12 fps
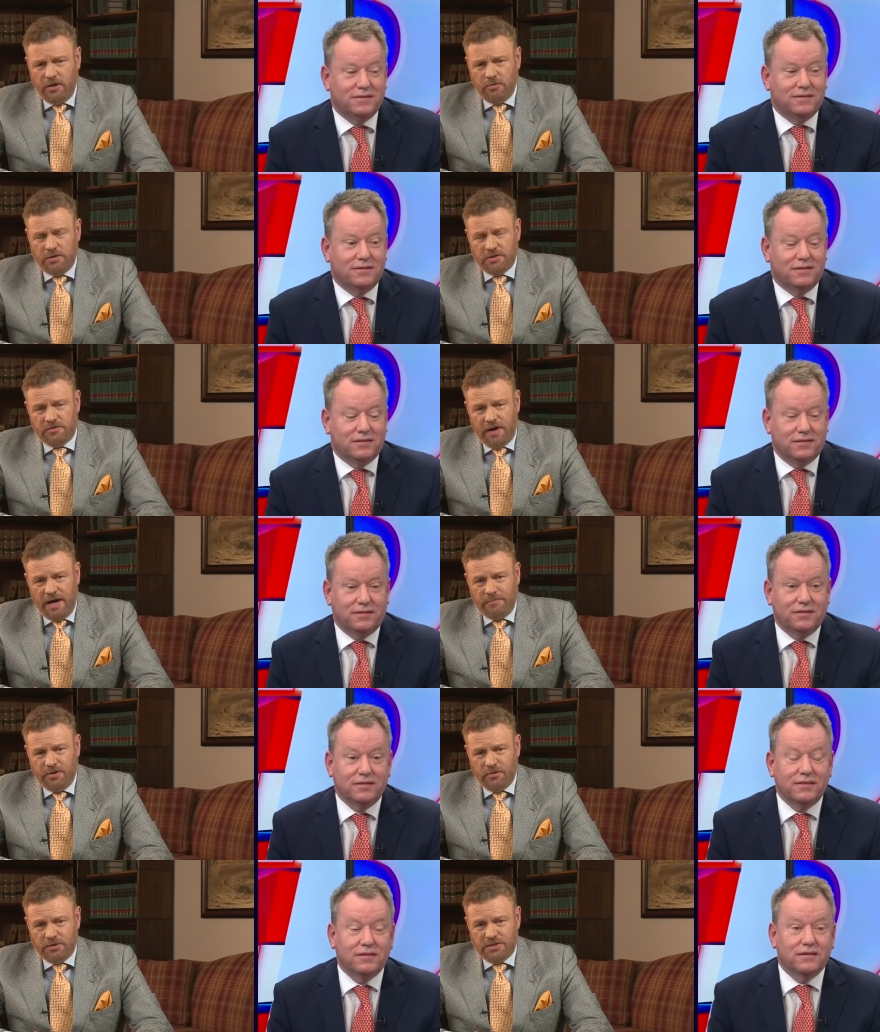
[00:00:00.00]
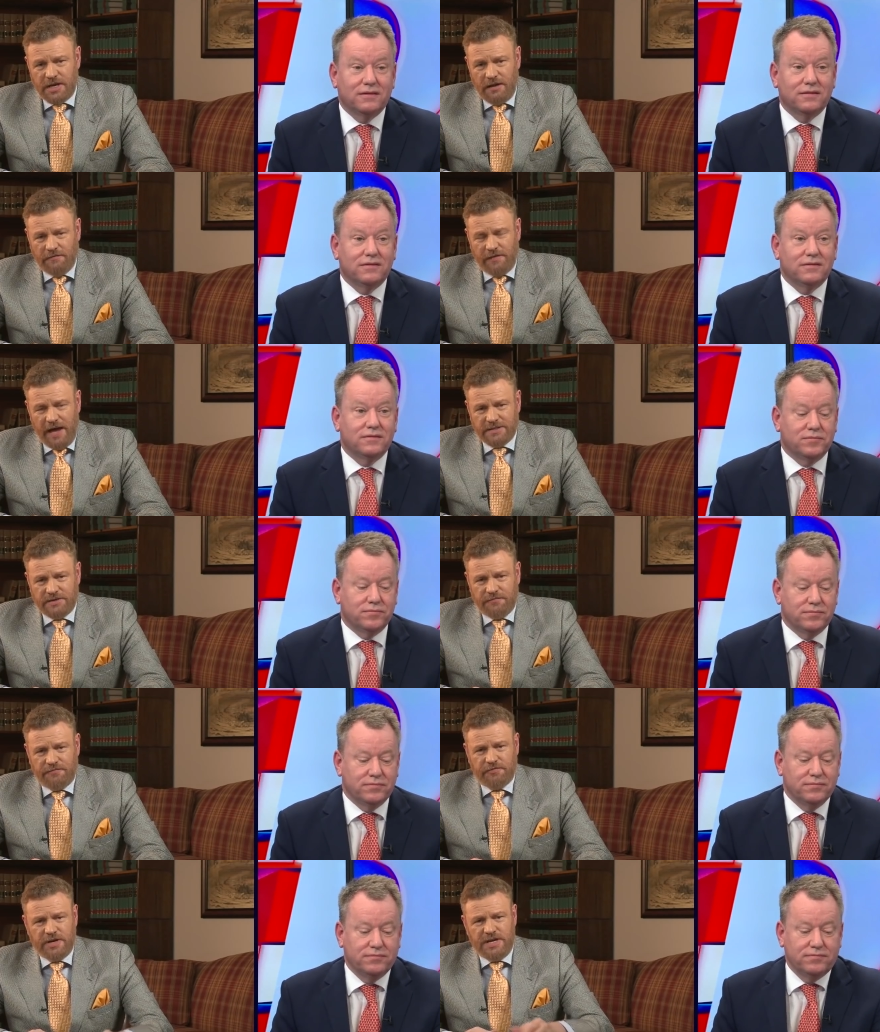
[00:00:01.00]
Speaker 1: you described yourself as a
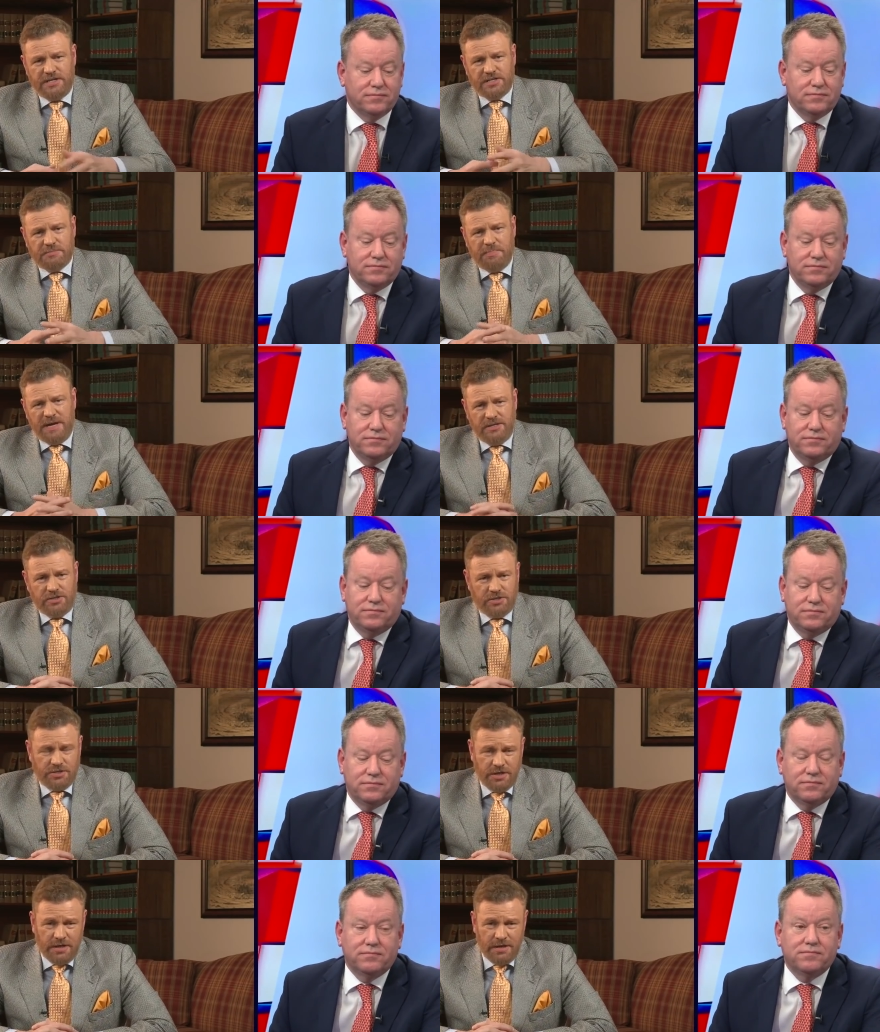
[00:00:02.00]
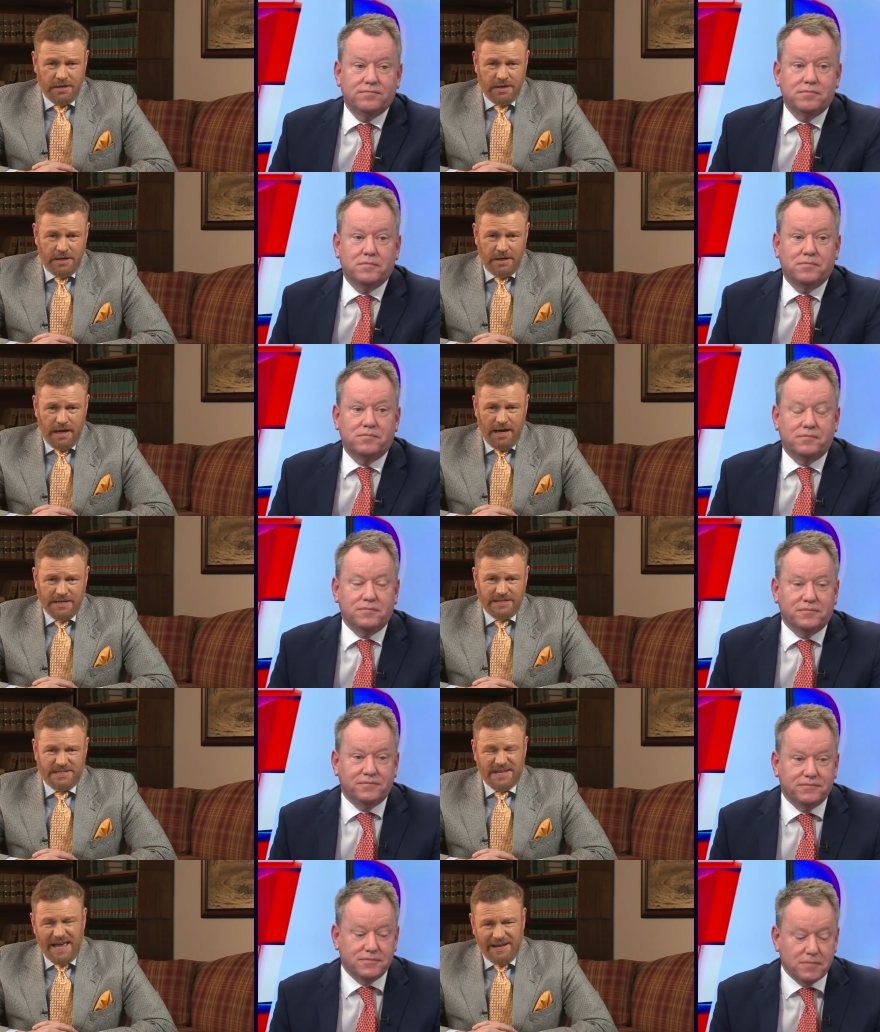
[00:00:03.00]
free speech uh,
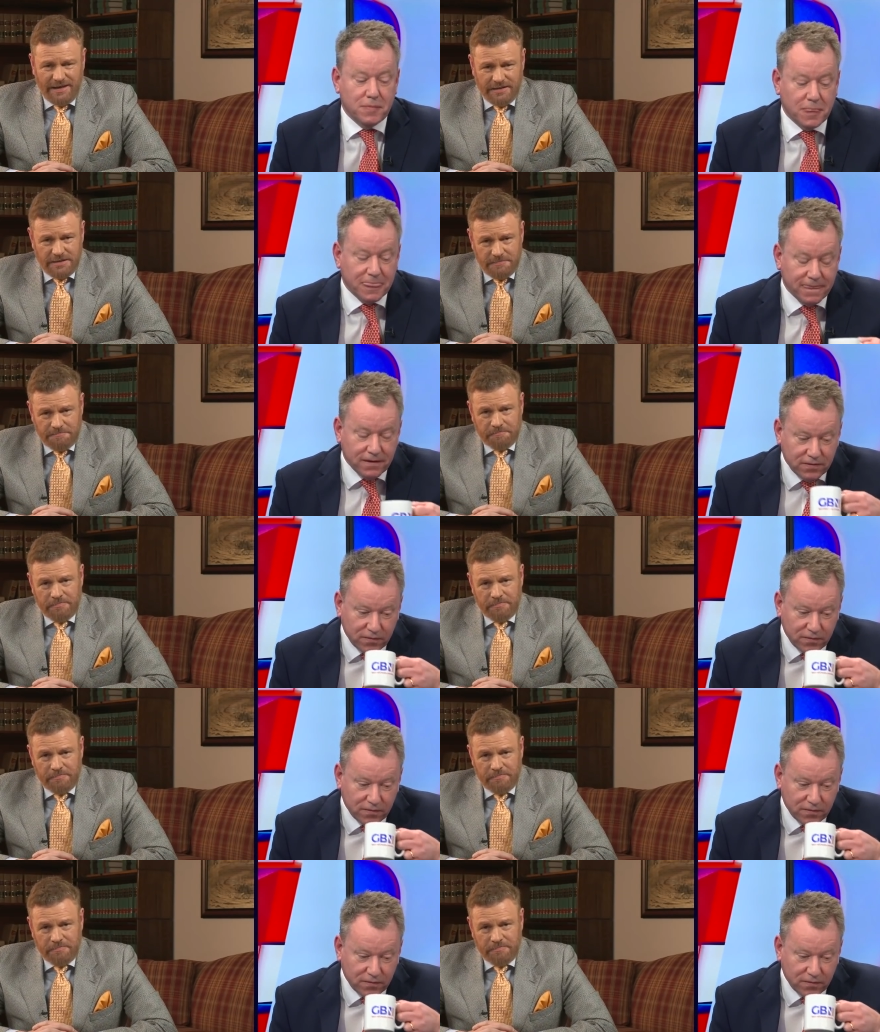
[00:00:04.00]
zealot.